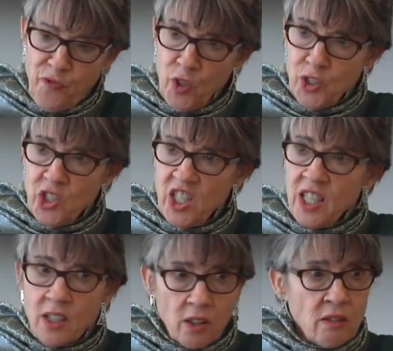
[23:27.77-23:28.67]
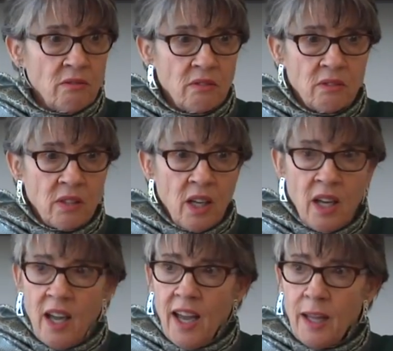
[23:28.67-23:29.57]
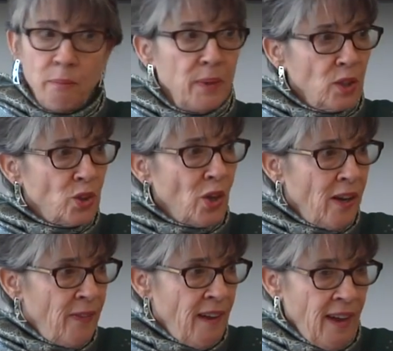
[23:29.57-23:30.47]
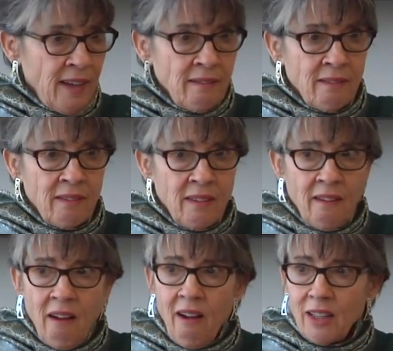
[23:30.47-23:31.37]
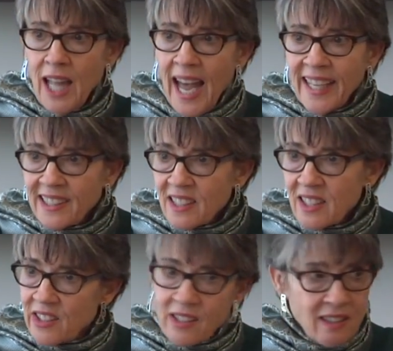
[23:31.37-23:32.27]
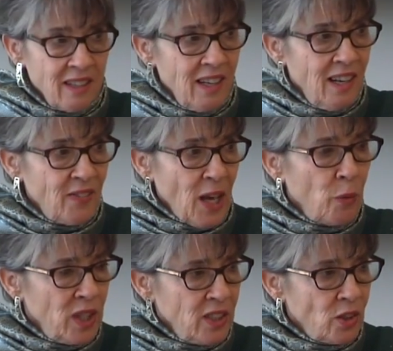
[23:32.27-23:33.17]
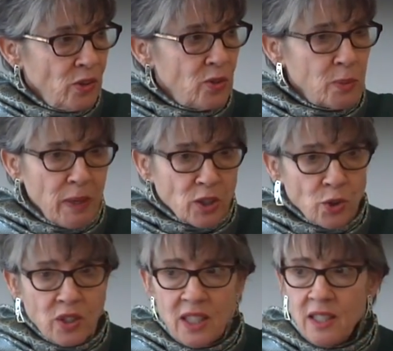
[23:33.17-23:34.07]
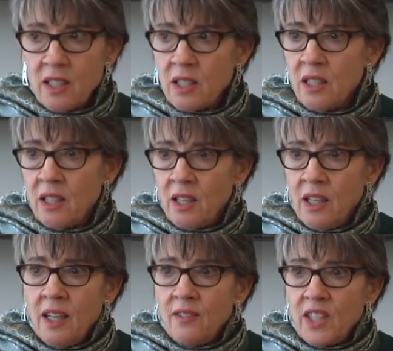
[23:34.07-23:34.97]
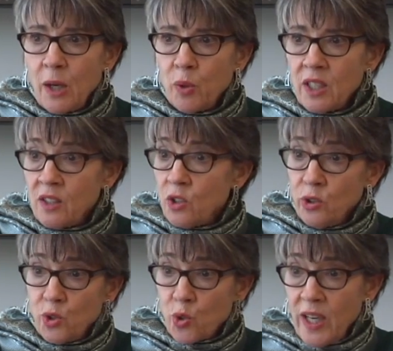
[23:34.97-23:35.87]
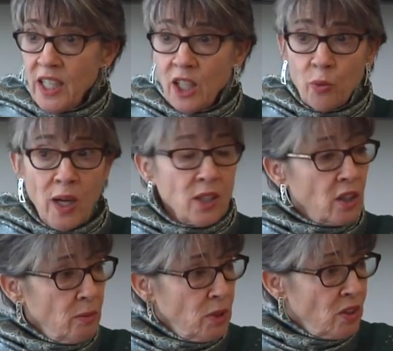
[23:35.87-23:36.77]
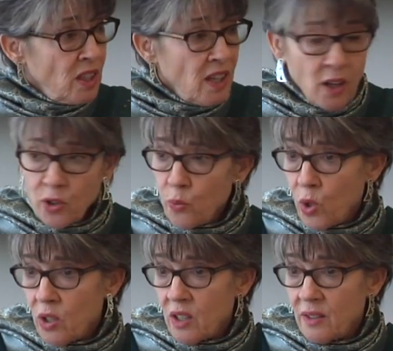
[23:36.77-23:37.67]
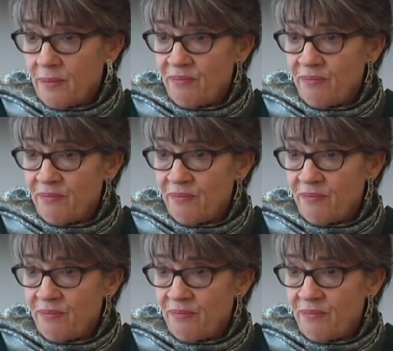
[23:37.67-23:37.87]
first tier and build on that a lattice that would include specialties, that would include training around community health work,